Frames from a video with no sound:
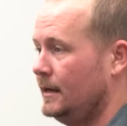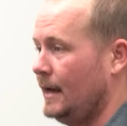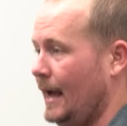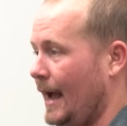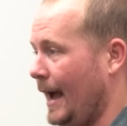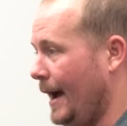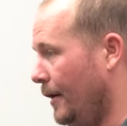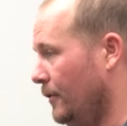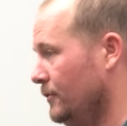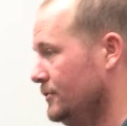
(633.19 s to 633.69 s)

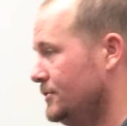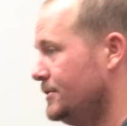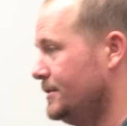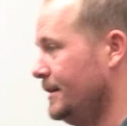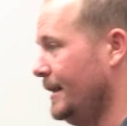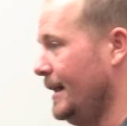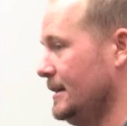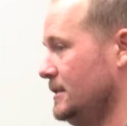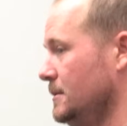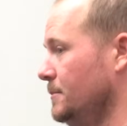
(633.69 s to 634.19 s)
house
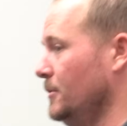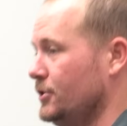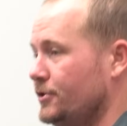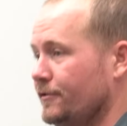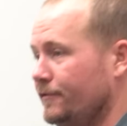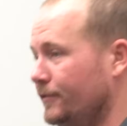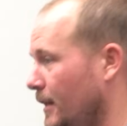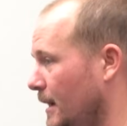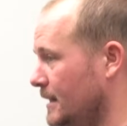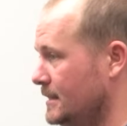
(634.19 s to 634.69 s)
that has a bunch
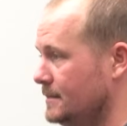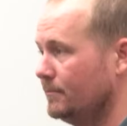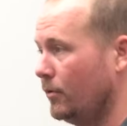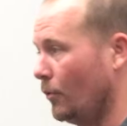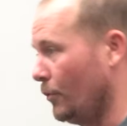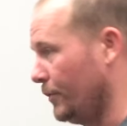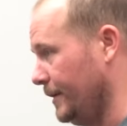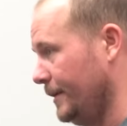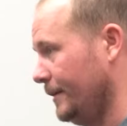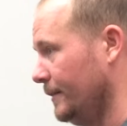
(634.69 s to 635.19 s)
of flex and
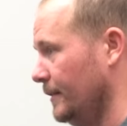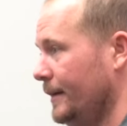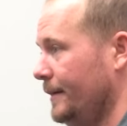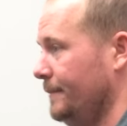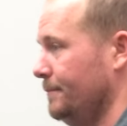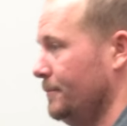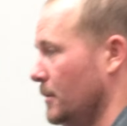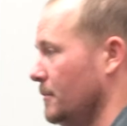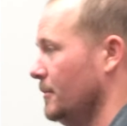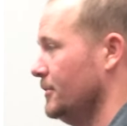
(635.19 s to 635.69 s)
board in it,
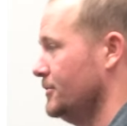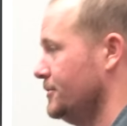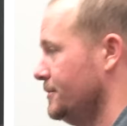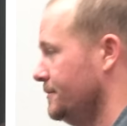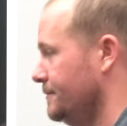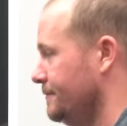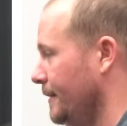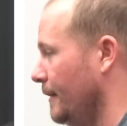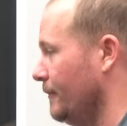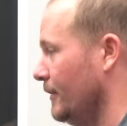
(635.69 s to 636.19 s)
like pretty
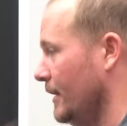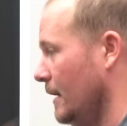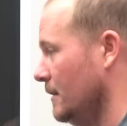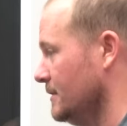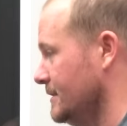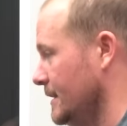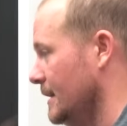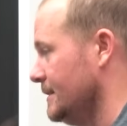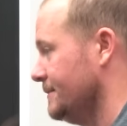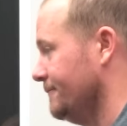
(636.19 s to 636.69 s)
much every
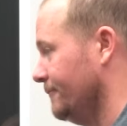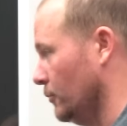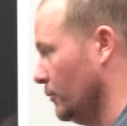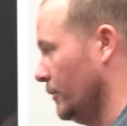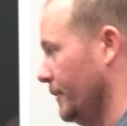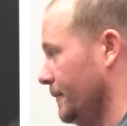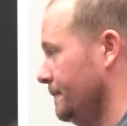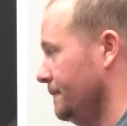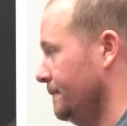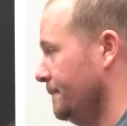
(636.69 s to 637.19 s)
house has in
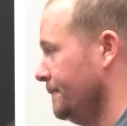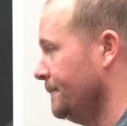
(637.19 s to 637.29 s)
Florida.